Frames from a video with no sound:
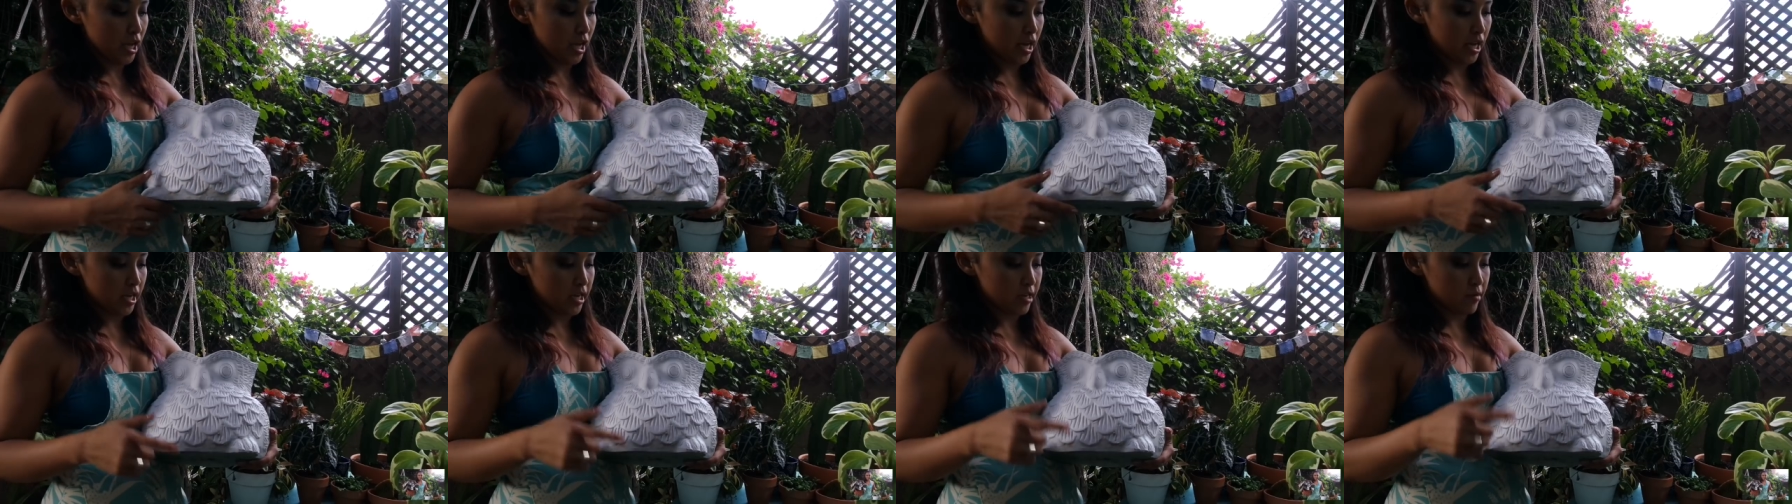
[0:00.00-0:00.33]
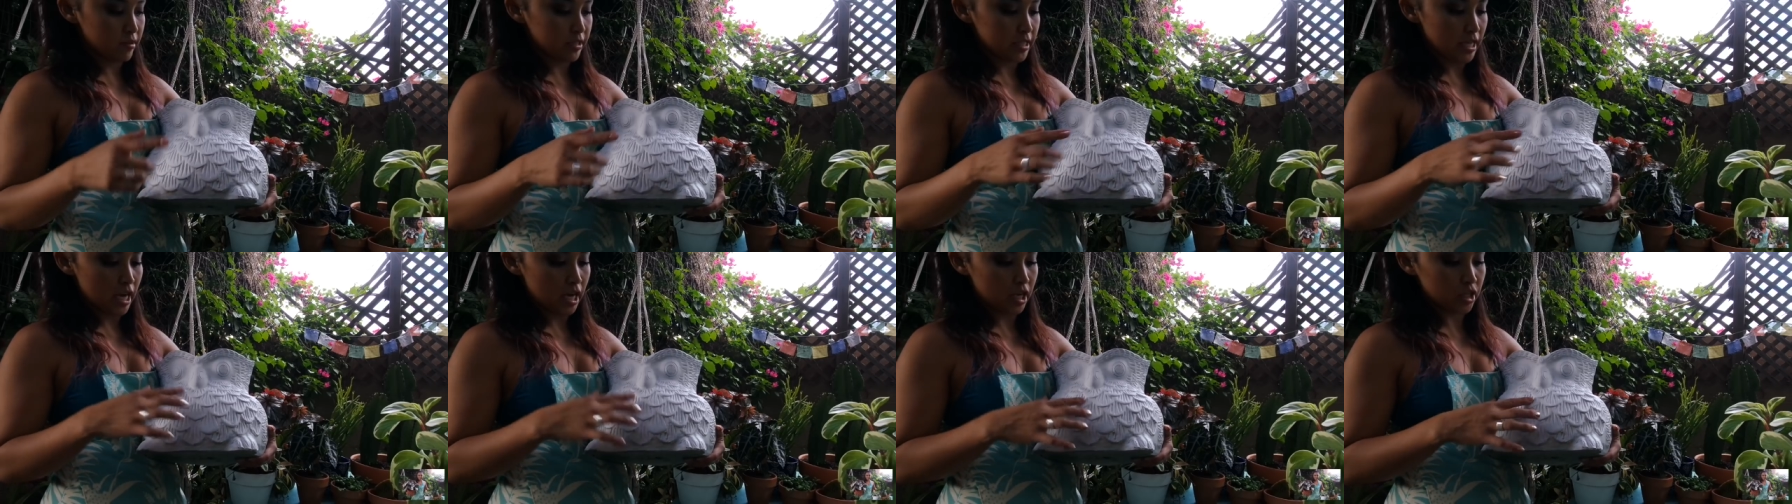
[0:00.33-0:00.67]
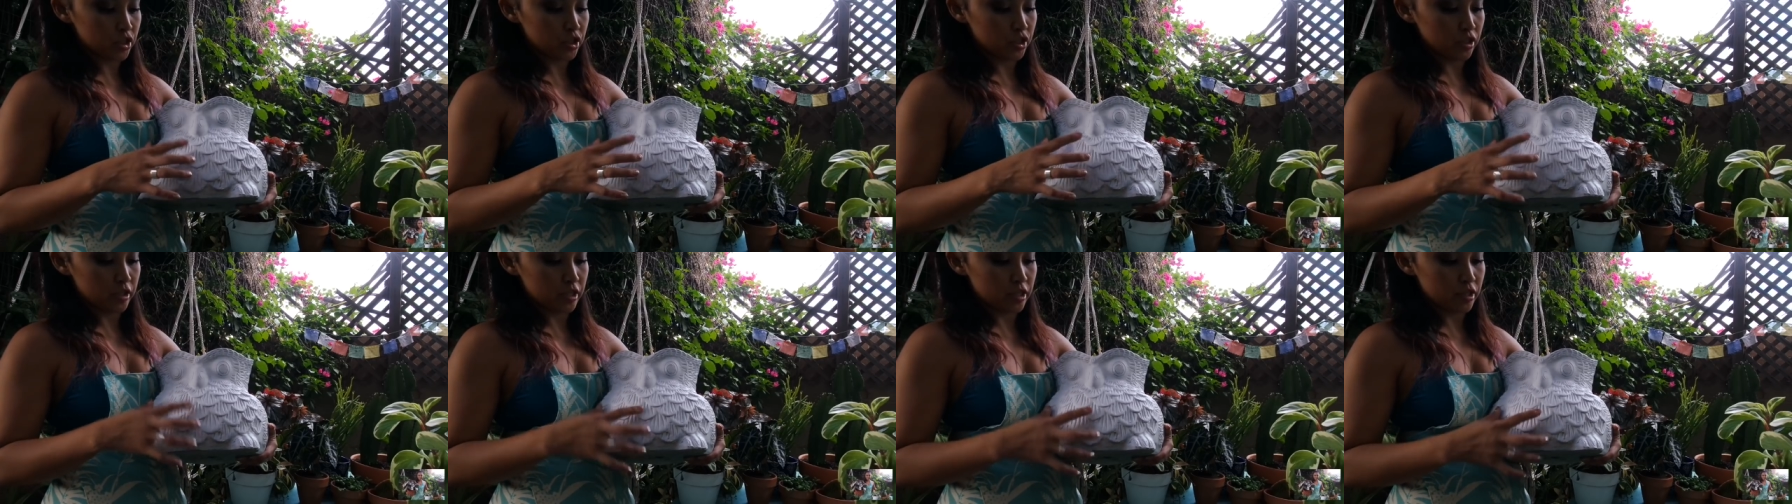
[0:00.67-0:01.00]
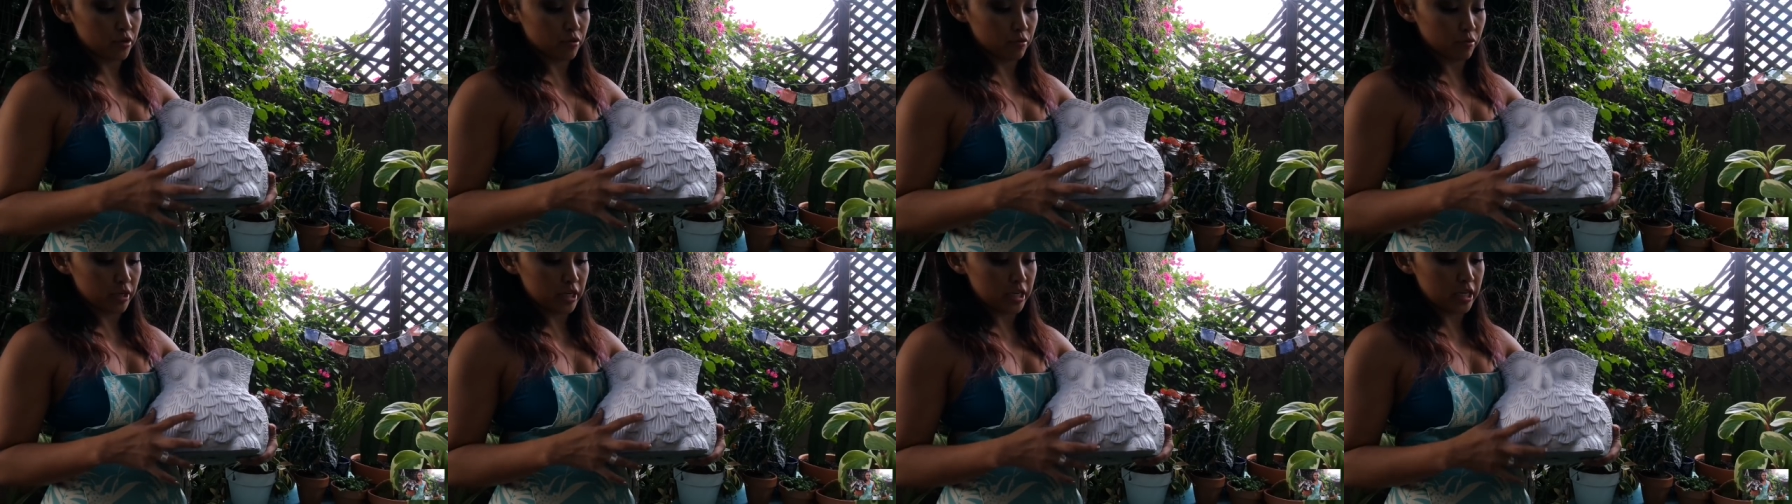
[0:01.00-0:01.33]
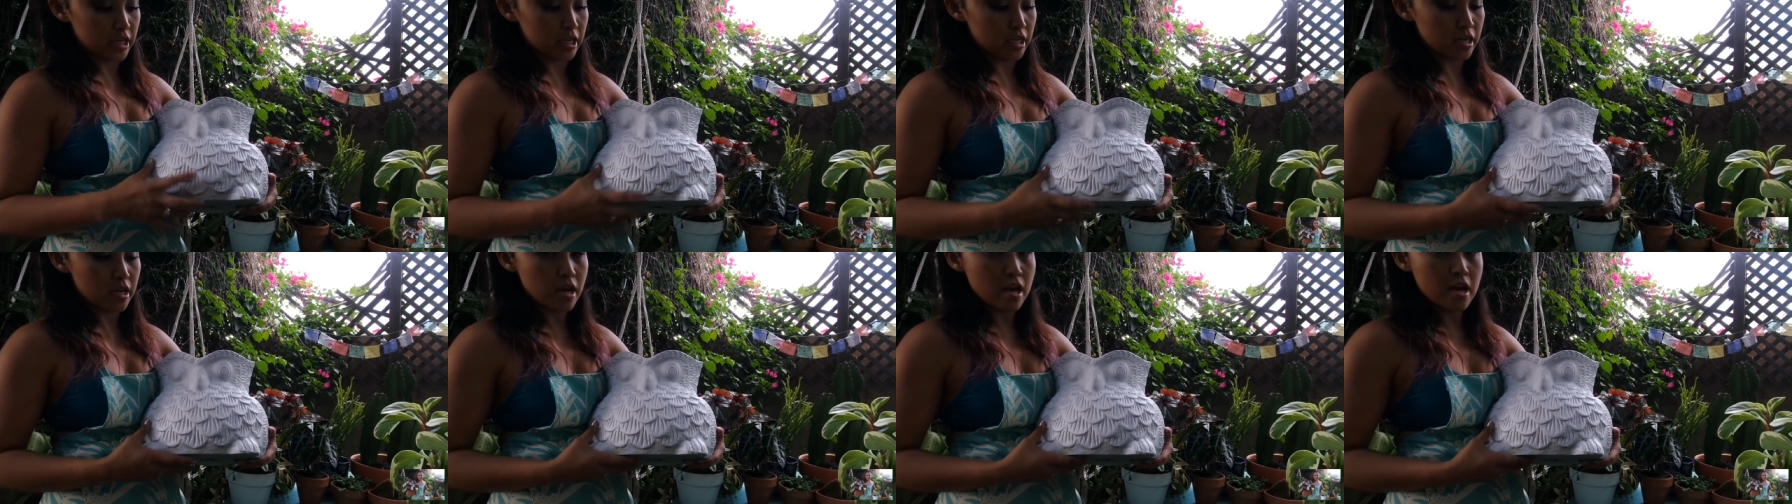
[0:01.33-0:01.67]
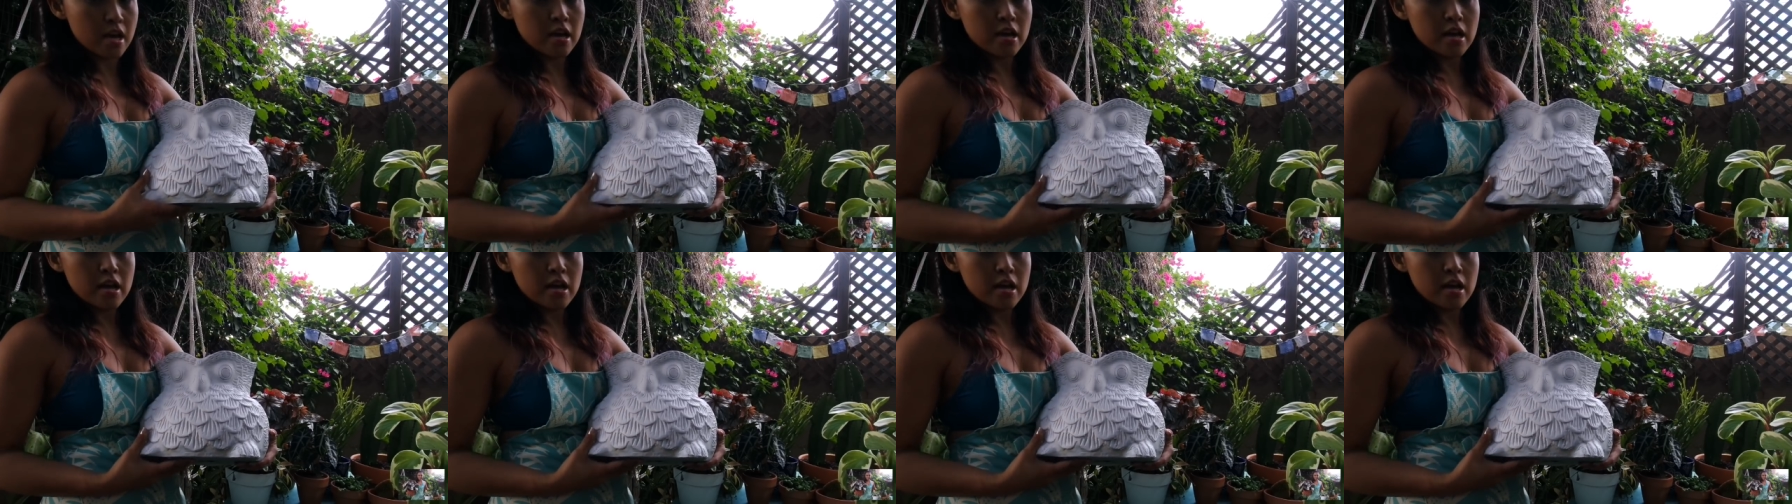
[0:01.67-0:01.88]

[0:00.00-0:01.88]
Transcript: and he was actually green,